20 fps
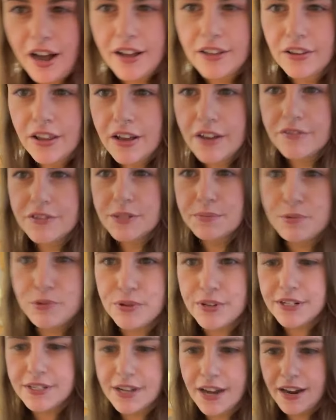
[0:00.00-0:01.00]
I love
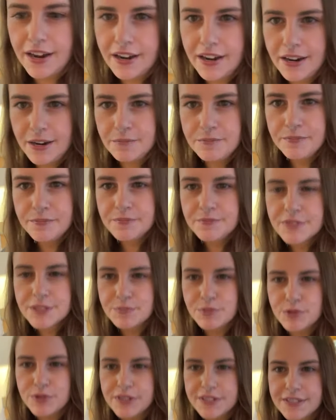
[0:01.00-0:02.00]
spooky time,
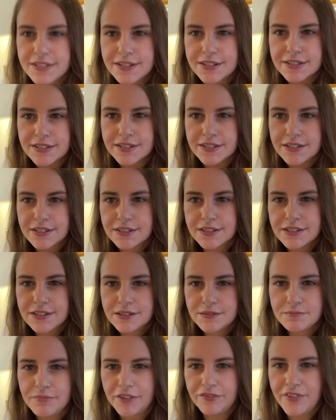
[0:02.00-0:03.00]
spooky season,
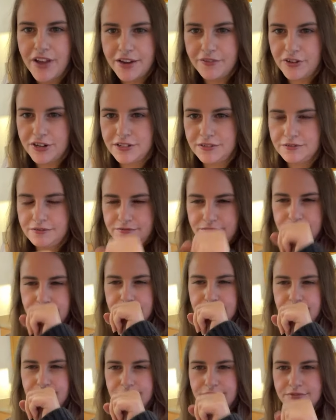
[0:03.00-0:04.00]
my favorite
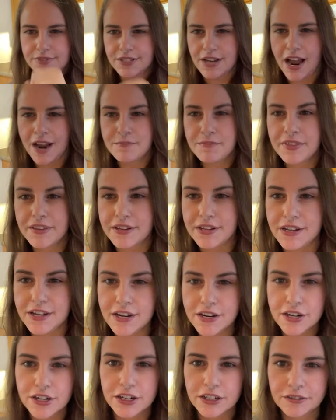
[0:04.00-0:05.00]
time of the
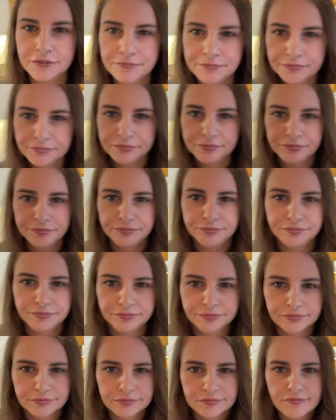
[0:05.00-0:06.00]
year.
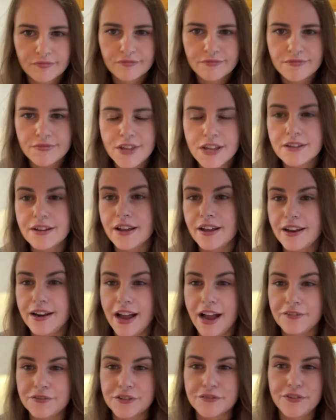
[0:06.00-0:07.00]
And
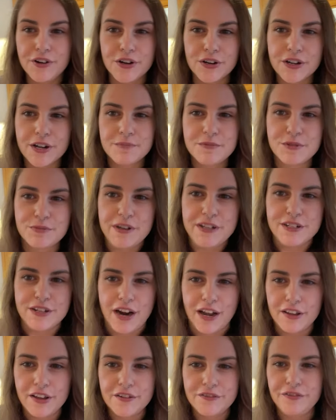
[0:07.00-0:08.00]
after fall comes winter.
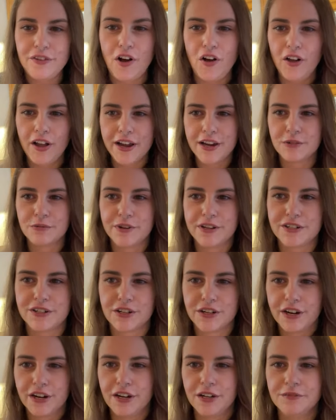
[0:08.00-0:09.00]
I love fall and winter,
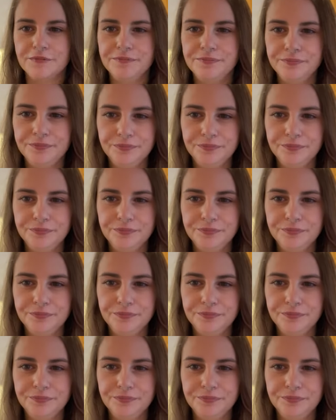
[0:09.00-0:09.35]
y'all.